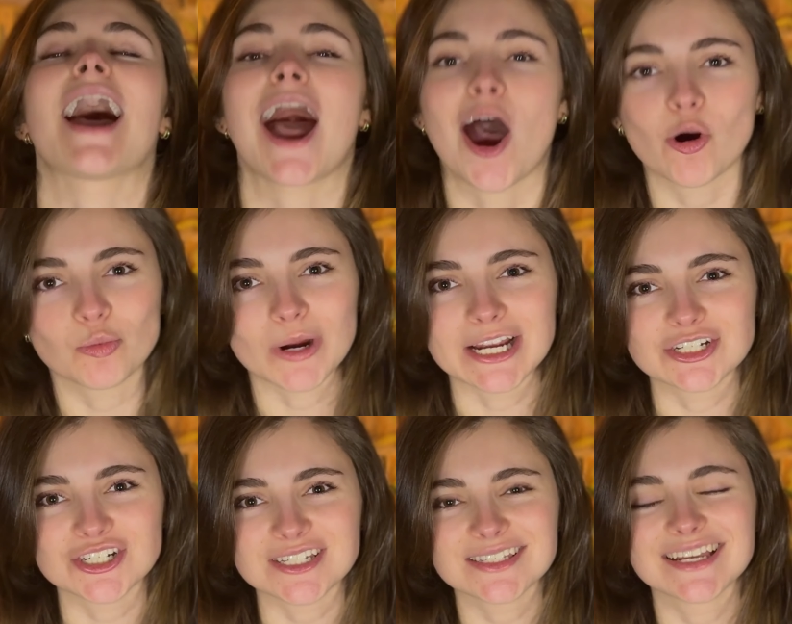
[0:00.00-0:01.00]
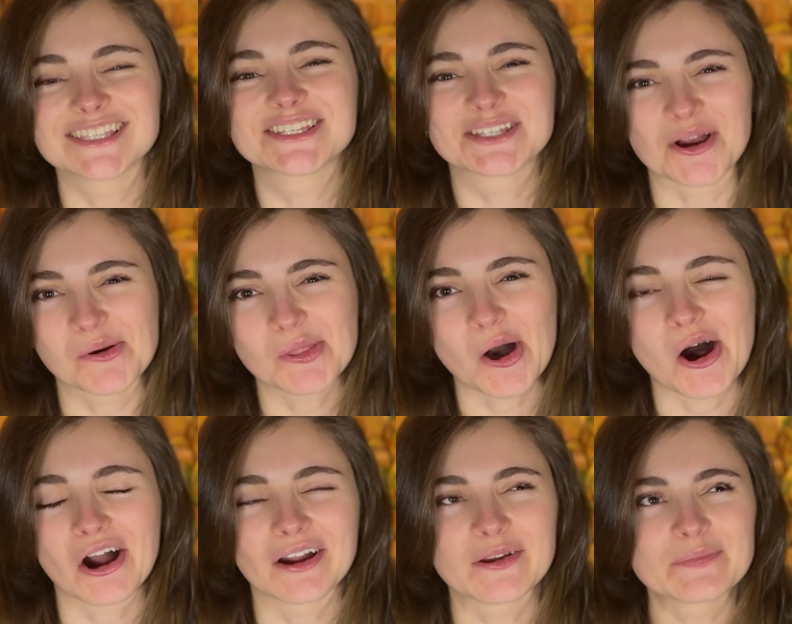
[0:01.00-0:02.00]
outrageous. It's so
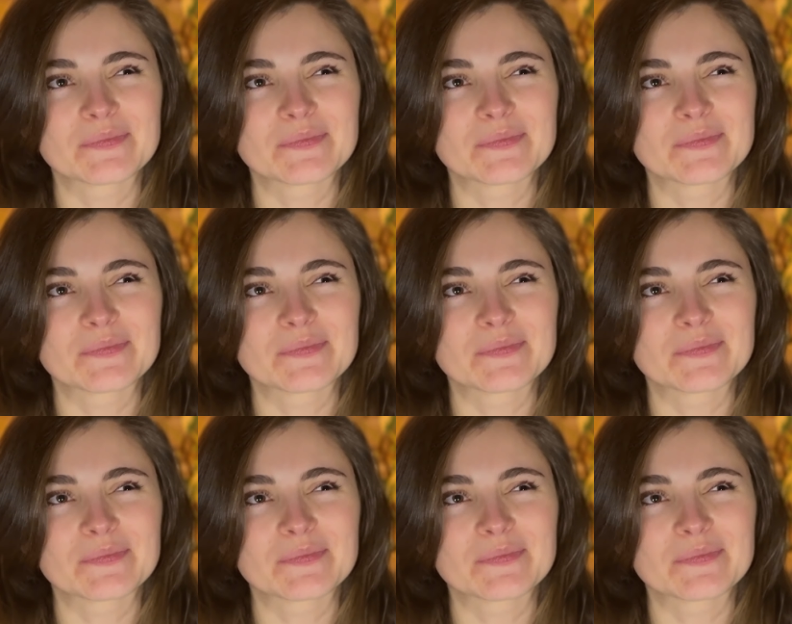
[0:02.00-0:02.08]
long.